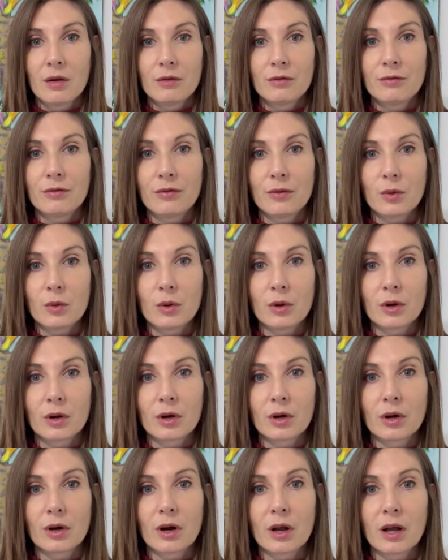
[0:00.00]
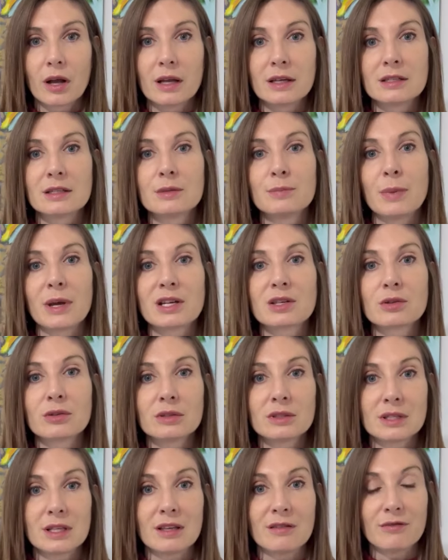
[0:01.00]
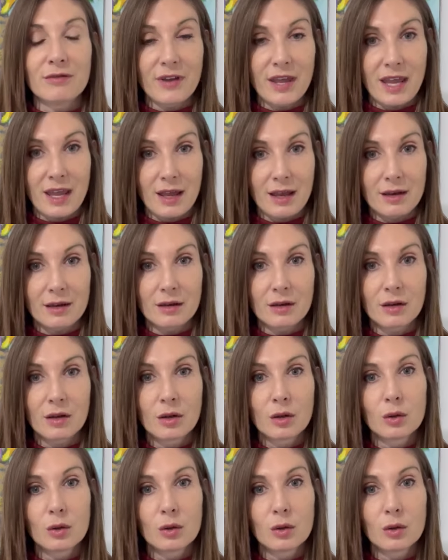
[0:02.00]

for a specialty van,